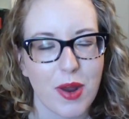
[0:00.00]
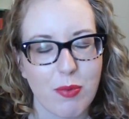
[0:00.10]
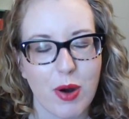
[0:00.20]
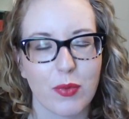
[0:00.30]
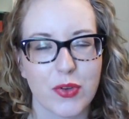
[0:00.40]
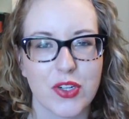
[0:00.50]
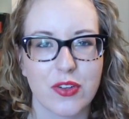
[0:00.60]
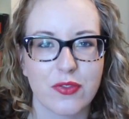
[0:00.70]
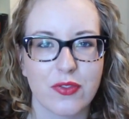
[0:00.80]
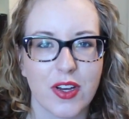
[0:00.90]
I probably should
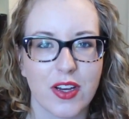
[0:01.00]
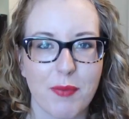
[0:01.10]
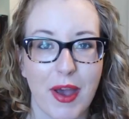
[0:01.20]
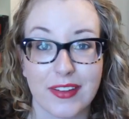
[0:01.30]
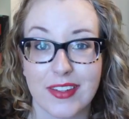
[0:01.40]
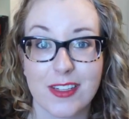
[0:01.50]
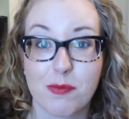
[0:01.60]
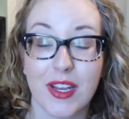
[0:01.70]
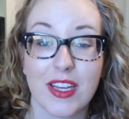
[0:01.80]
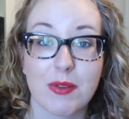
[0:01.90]
have uh, packed these
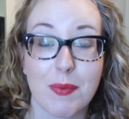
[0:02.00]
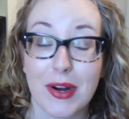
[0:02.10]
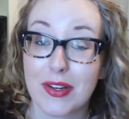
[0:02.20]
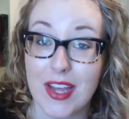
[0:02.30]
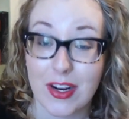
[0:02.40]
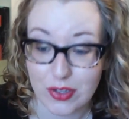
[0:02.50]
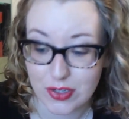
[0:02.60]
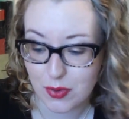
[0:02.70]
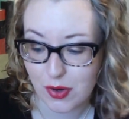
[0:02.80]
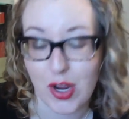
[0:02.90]
because my parents actually
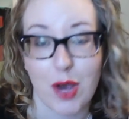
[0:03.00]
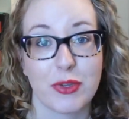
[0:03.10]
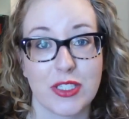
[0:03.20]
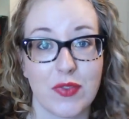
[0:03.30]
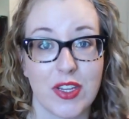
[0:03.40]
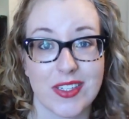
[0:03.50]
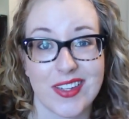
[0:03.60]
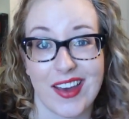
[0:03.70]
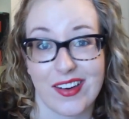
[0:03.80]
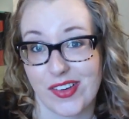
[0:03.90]
do own copies of these.
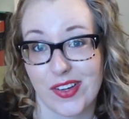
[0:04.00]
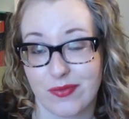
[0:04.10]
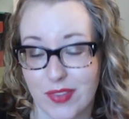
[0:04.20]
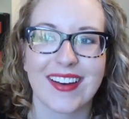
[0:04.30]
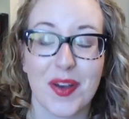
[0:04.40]
I don't know.